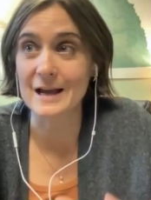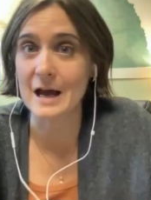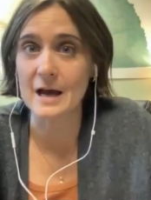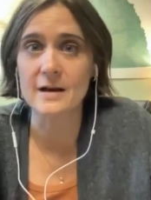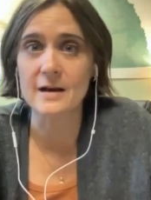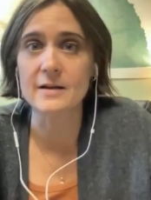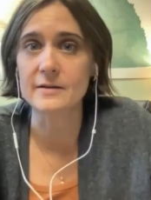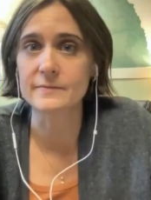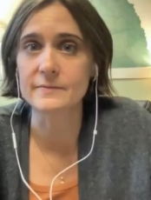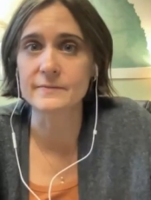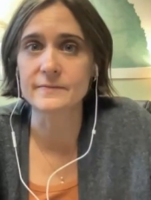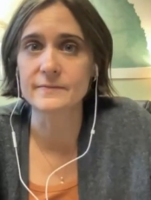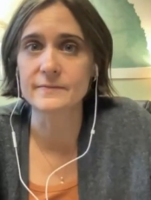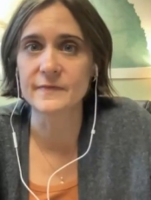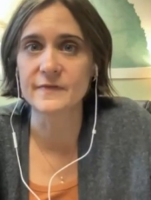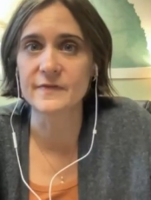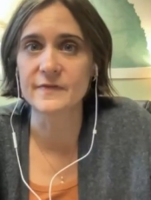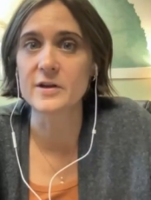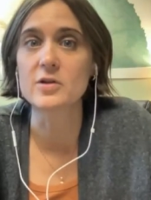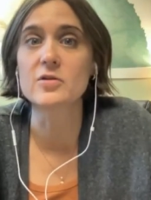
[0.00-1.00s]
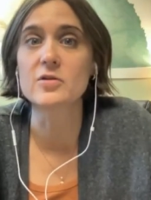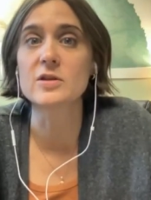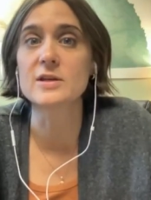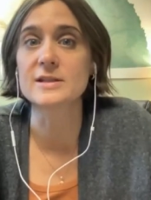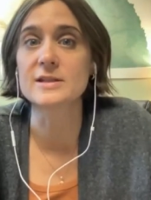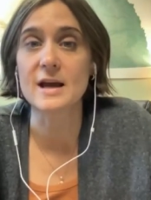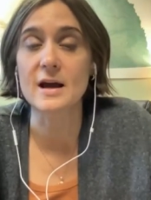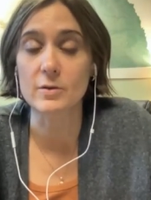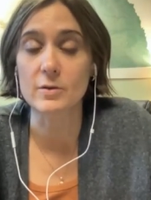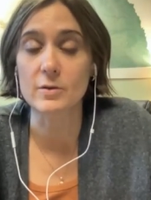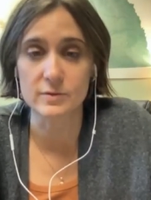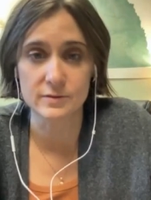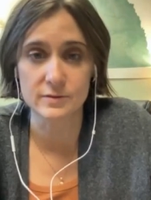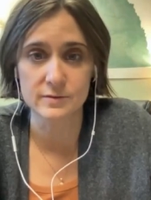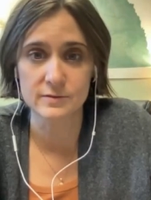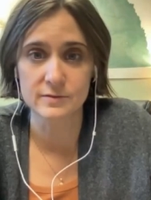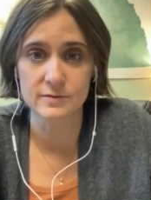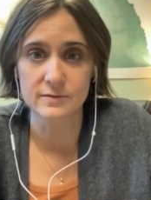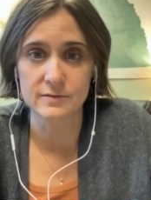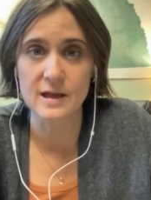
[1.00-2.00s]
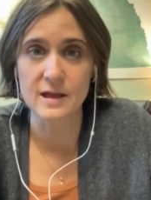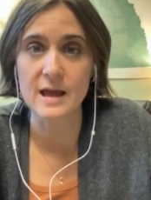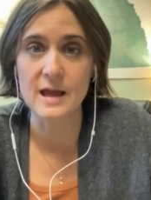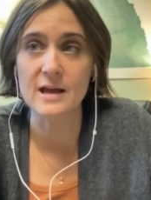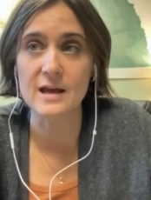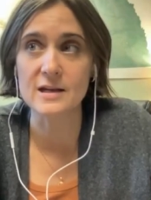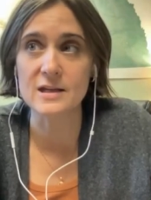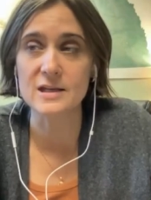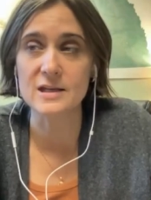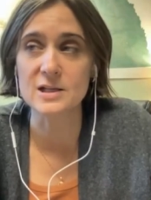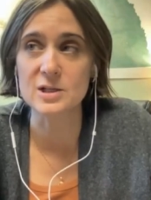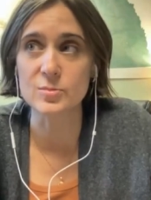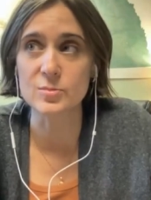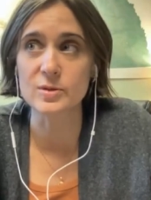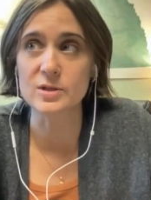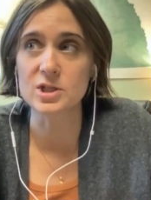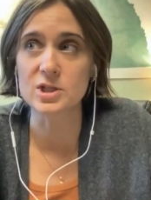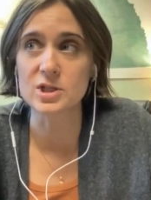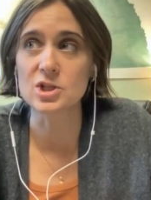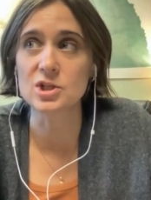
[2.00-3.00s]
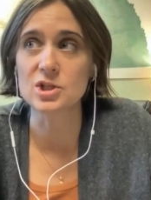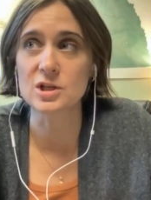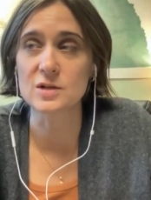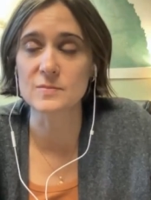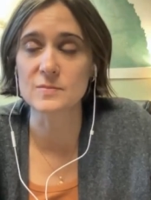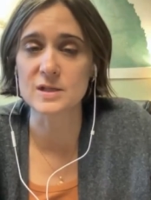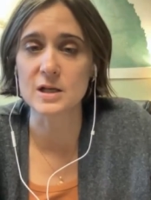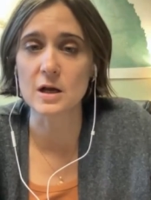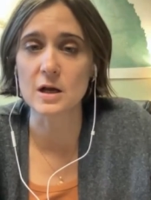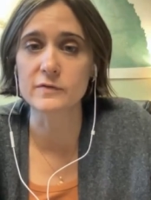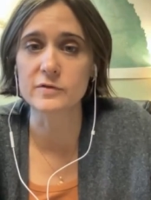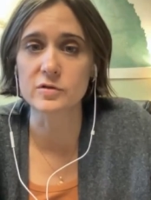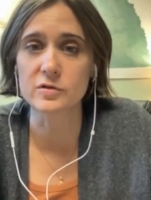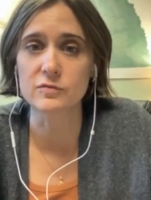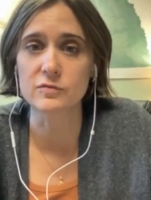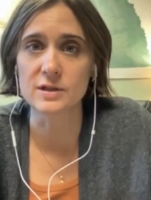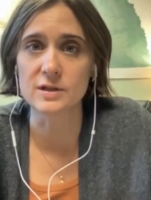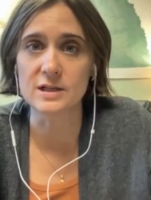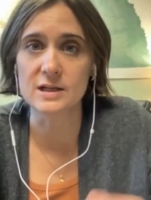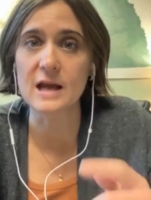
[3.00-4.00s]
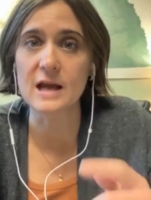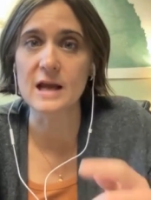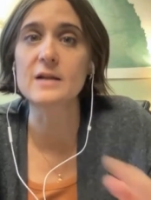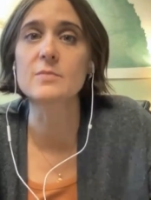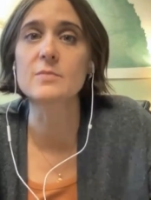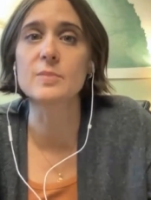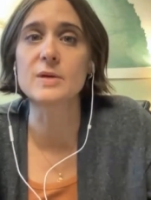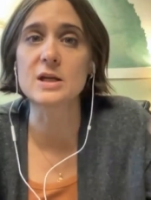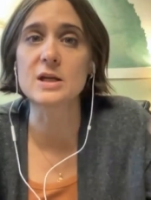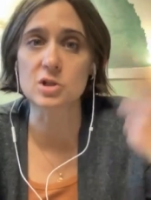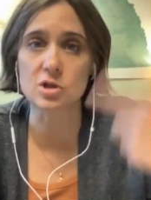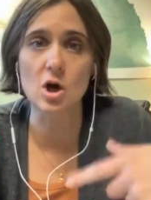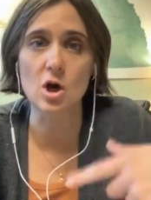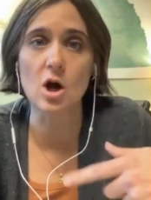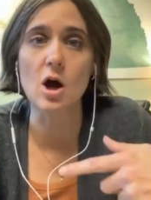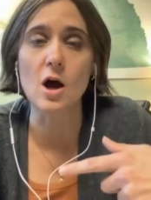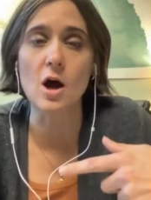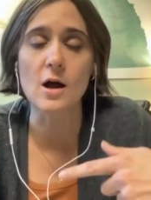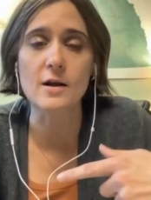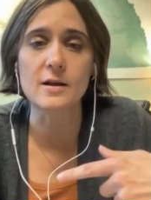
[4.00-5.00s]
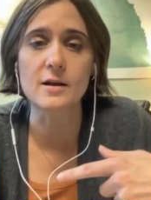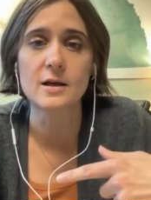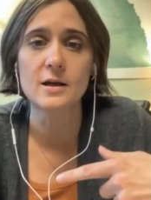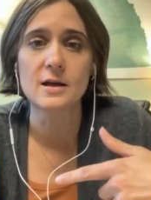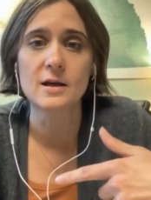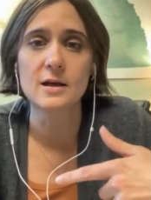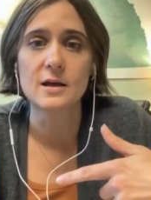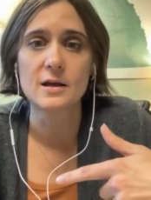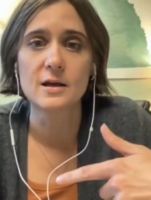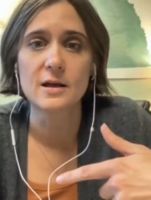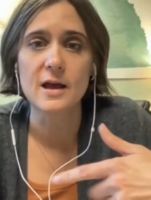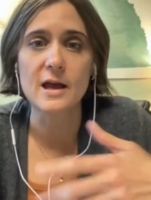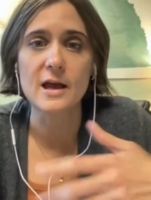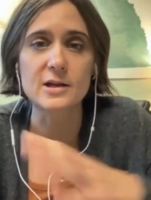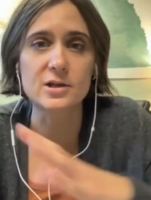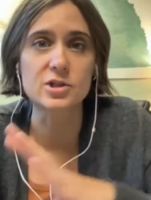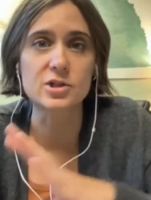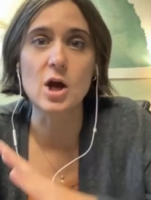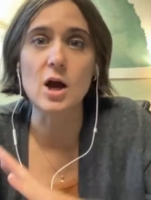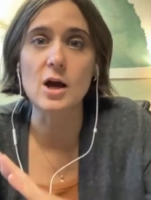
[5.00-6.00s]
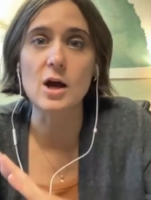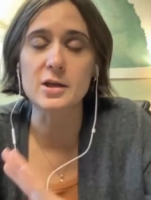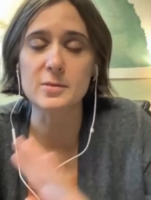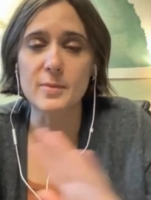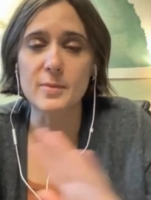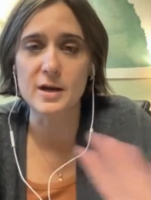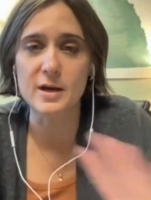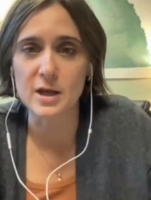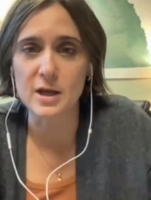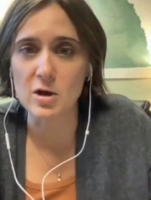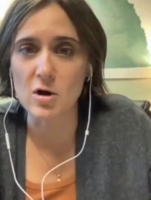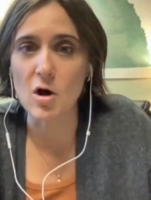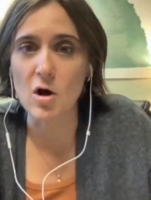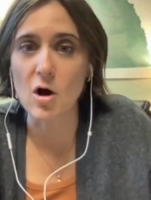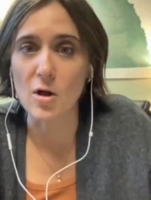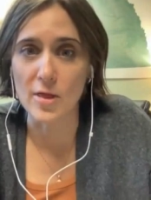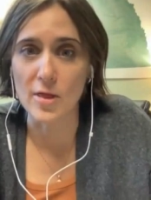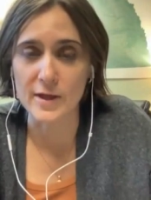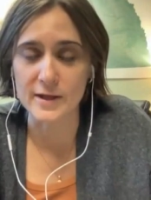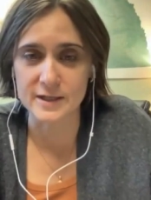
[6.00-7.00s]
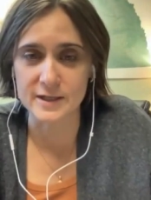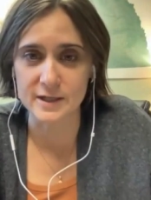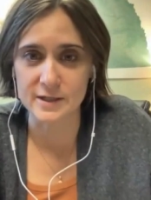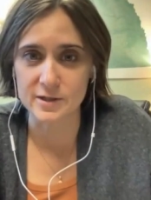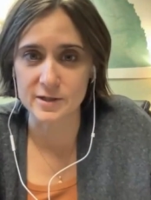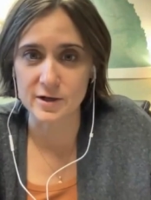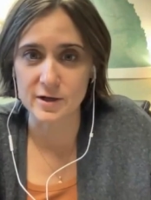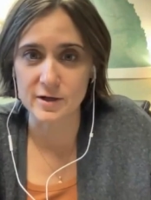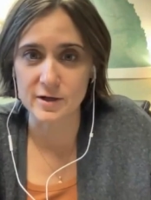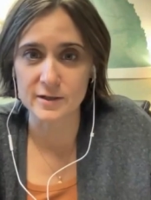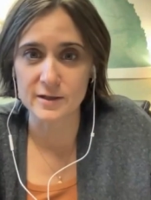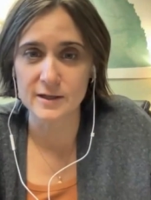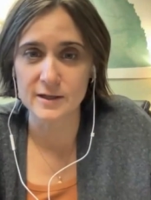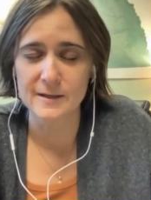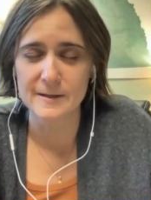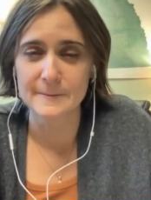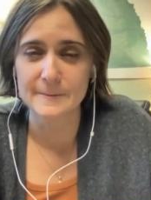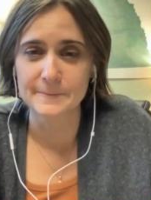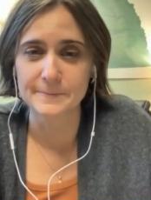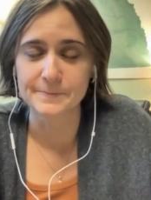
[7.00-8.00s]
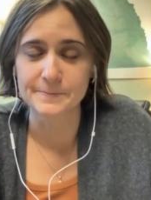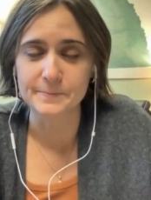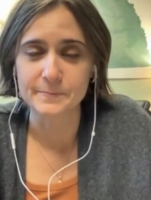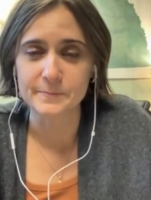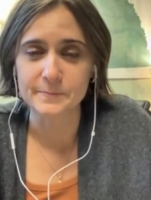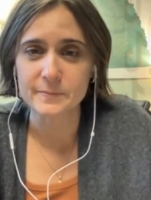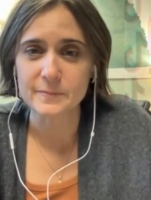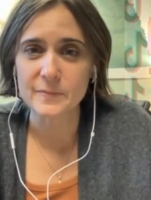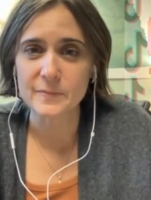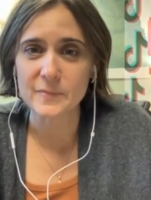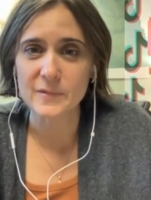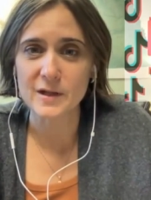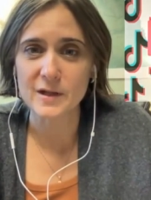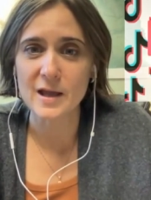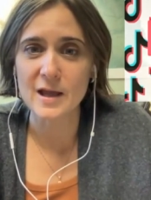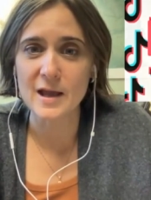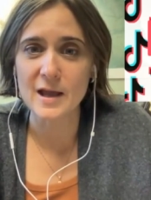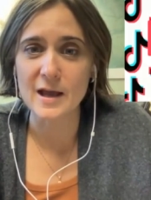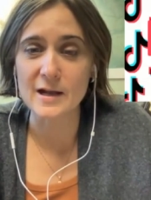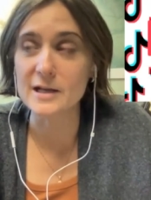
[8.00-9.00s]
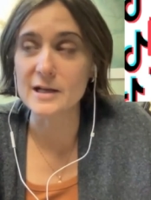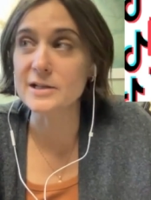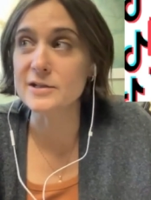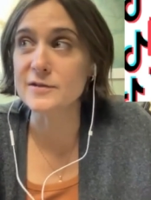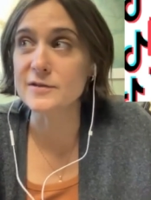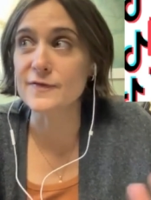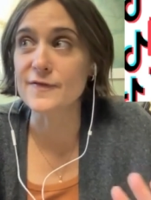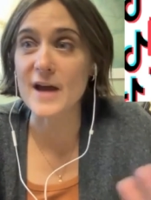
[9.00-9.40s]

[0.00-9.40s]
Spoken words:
gotta figure this out. And he has been teaching himself to read and being taught and documenting it all on TikTok. And it's